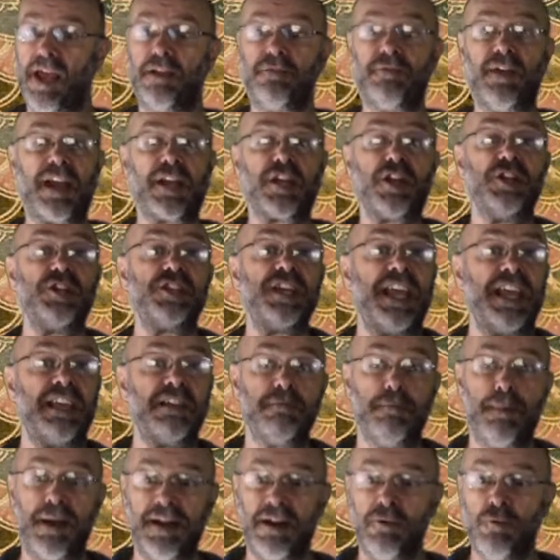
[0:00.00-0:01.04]
that
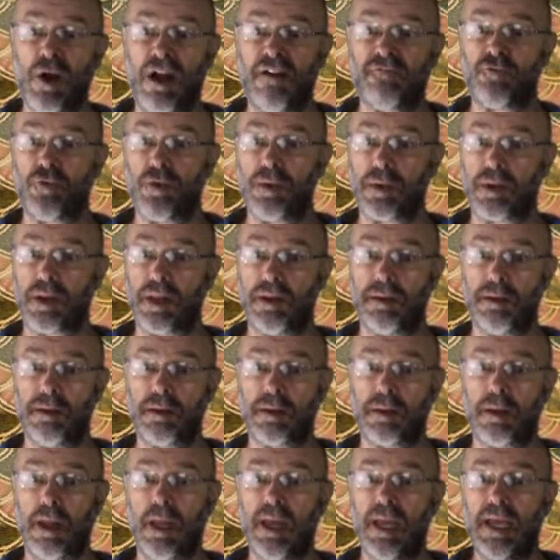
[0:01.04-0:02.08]
contained many
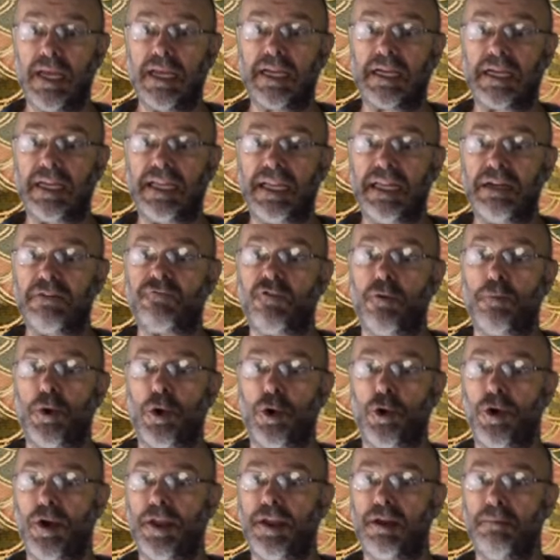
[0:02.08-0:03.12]
references, gleaned from
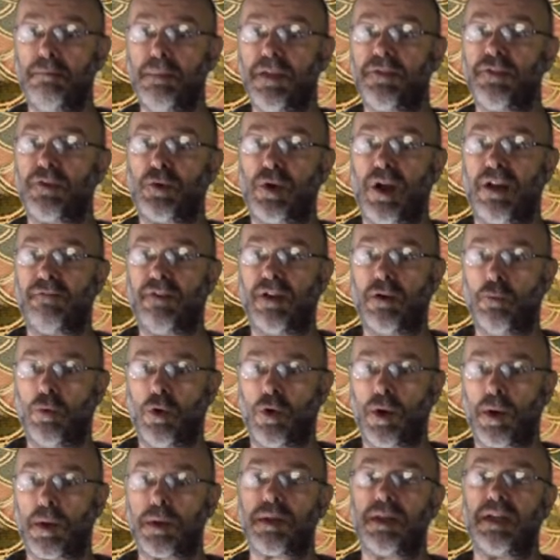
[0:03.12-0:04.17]
earlier mythographic
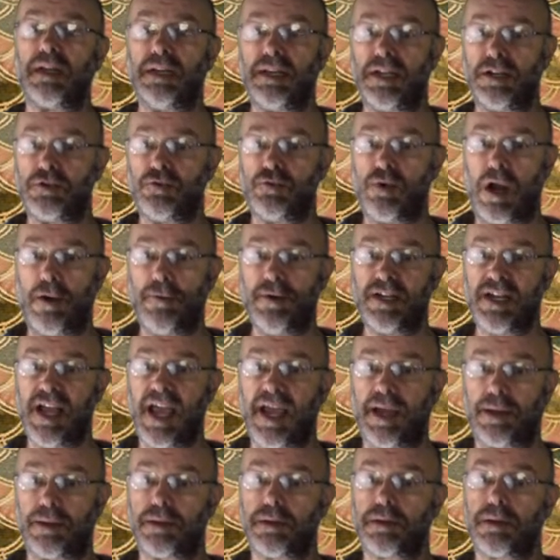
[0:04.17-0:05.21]
works and literary
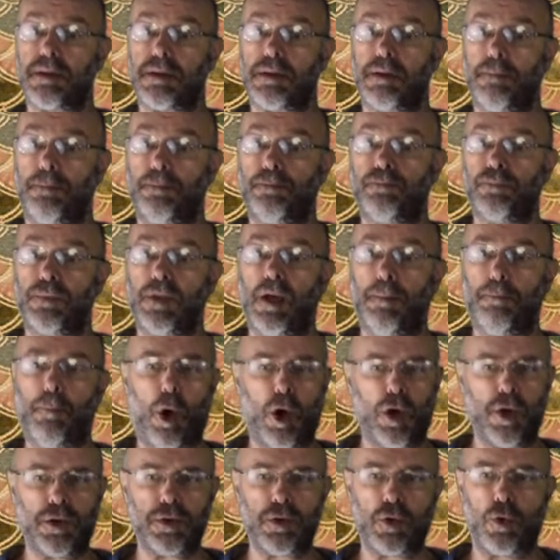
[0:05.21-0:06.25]
texts.
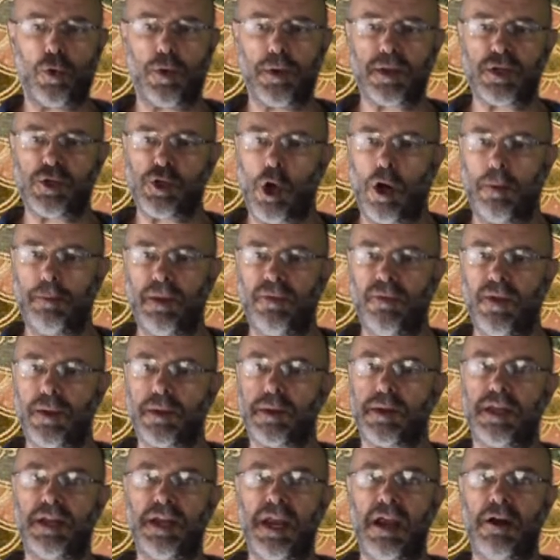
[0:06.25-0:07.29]
Apollodorus' job in this
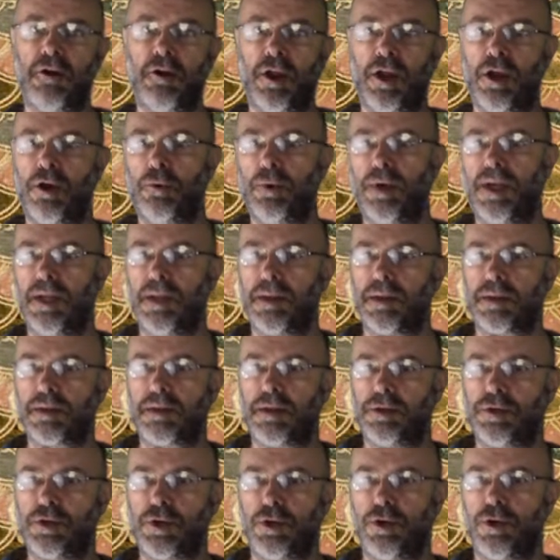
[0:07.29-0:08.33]
scenario is
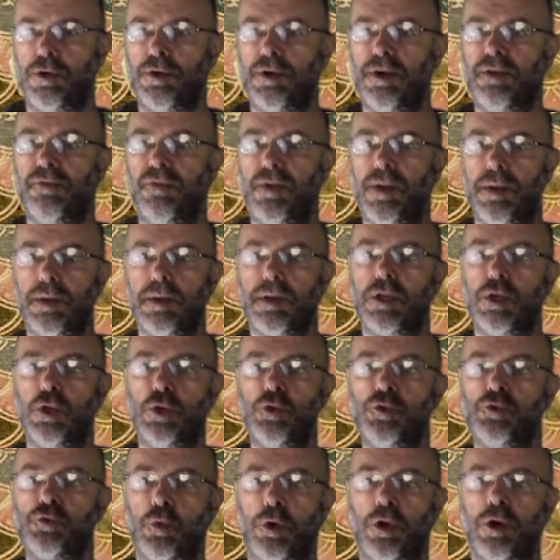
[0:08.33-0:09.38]
to turn this
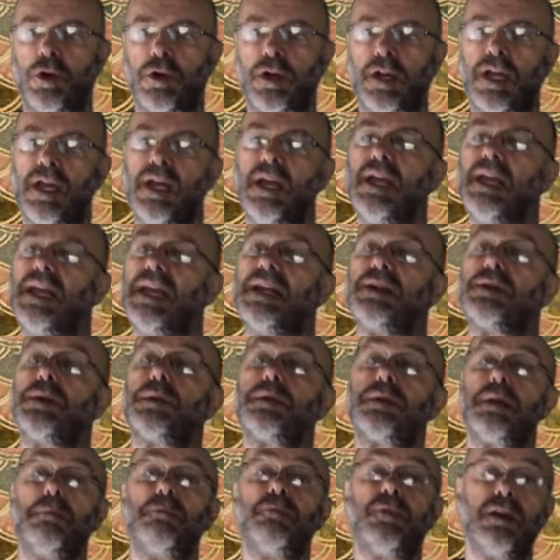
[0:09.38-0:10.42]
huge work into
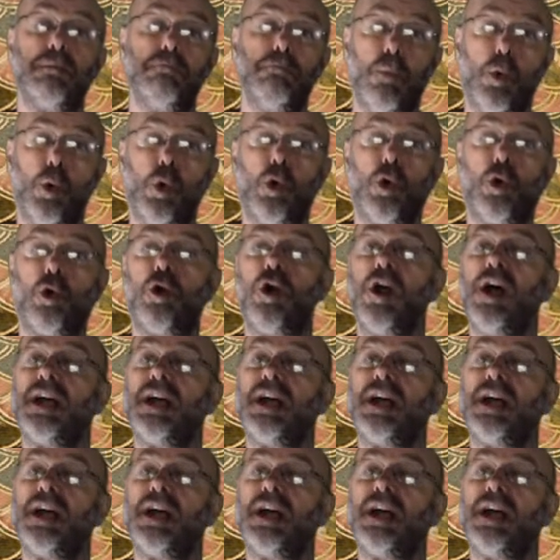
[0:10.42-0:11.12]
something more